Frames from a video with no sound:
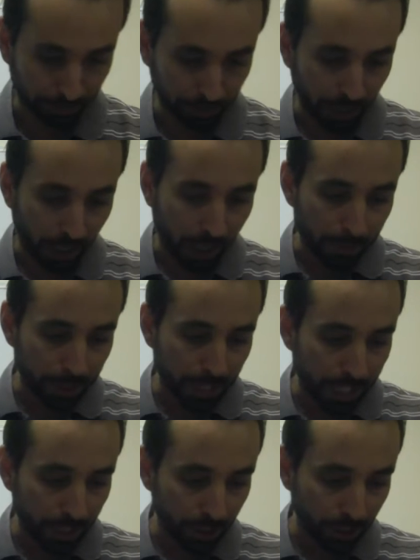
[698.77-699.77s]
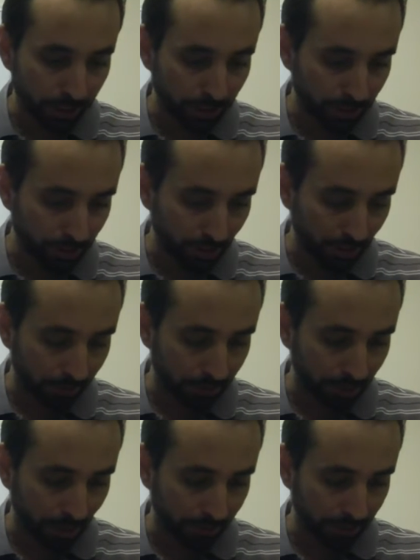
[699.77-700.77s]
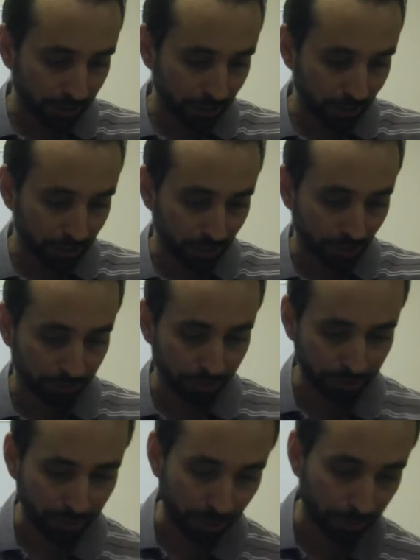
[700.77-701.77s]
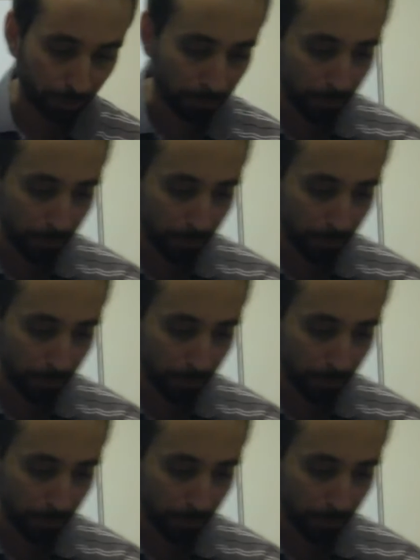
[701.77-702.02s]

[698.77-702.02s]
combinations of suffixes. So, for example,